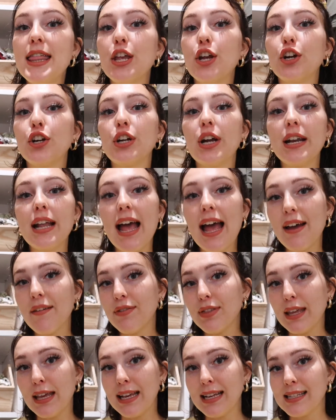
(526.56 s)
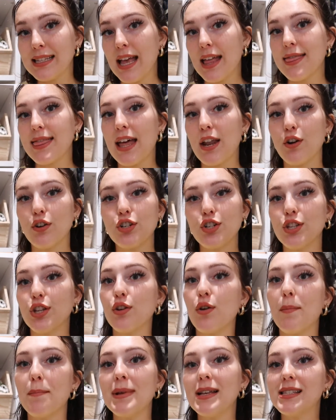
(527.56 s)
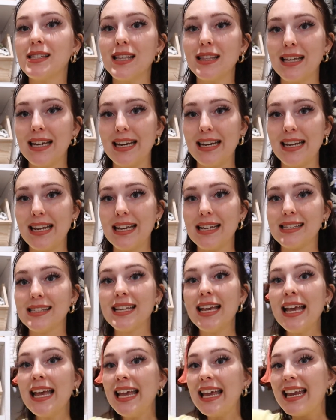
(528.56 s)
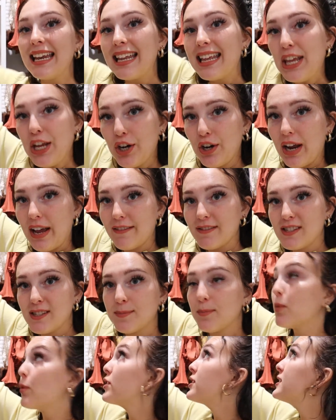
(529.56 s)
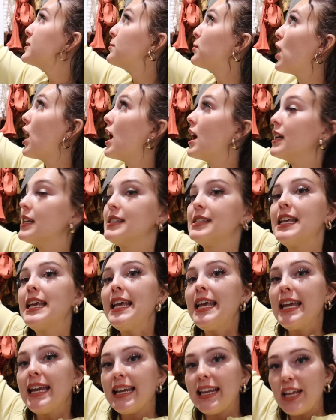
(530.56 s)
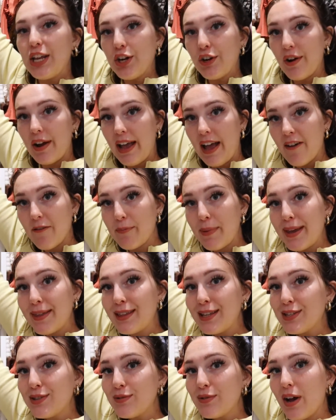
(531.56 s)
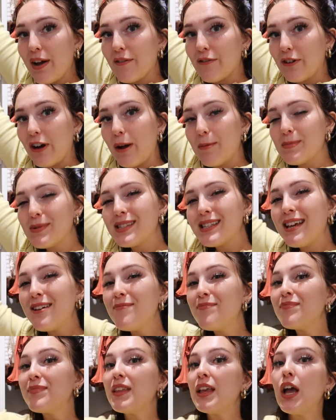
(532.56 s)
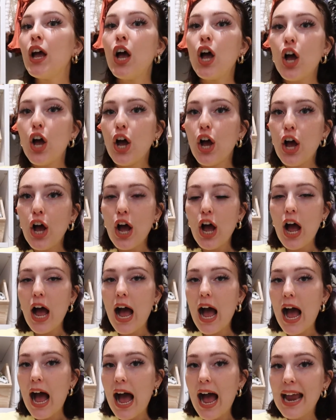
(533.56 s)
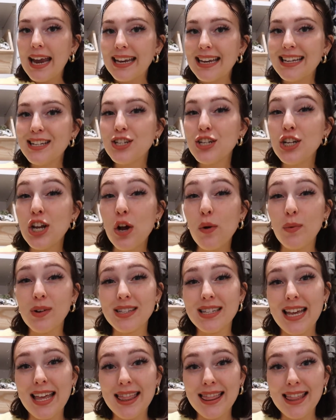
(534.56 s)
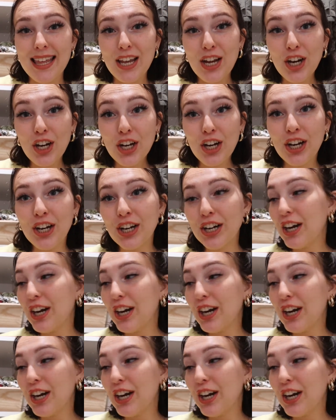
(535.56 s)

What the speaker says: You're gonna have things that are just like miscellaneous. In here I have sports bras, and here I have bathing suit cover-ups. I need to know what's in there,